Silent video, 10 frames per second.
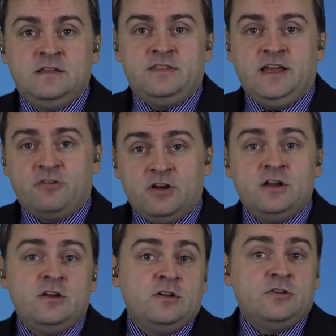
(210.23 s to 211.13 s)
There are
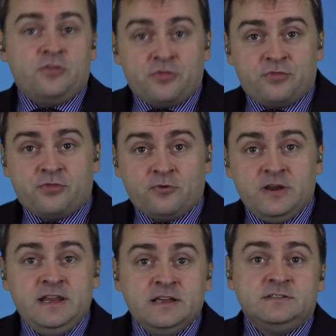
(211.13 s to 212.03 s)

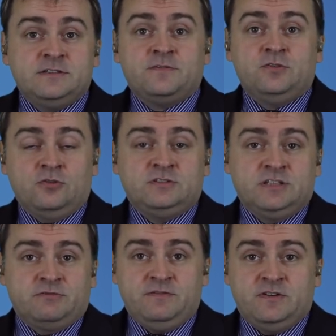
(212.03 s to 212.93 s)
three different
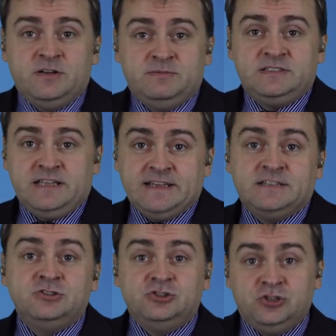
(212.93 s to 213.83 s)
auxiliary verbs here:
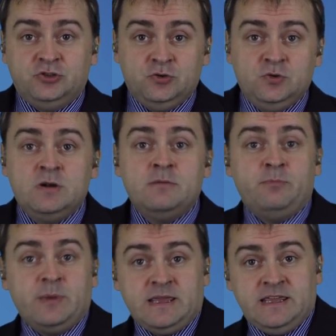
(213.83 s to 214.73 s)
do,
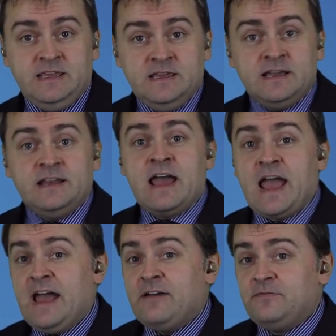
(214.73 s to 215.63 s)
be, and
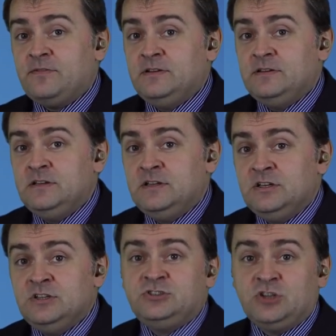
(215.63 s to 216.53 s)
have.
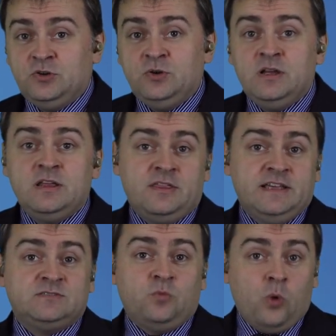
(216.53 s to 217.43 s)
So
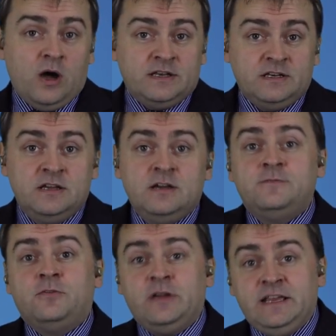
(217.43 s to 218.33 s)
there's one
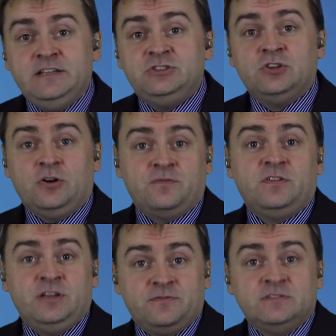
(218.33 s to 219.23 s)
for each of
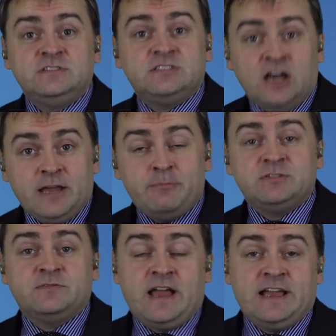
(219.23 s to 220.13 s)
the different
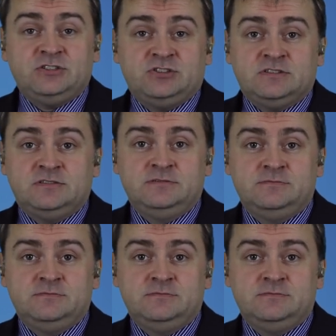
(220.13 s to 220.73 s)
types of action.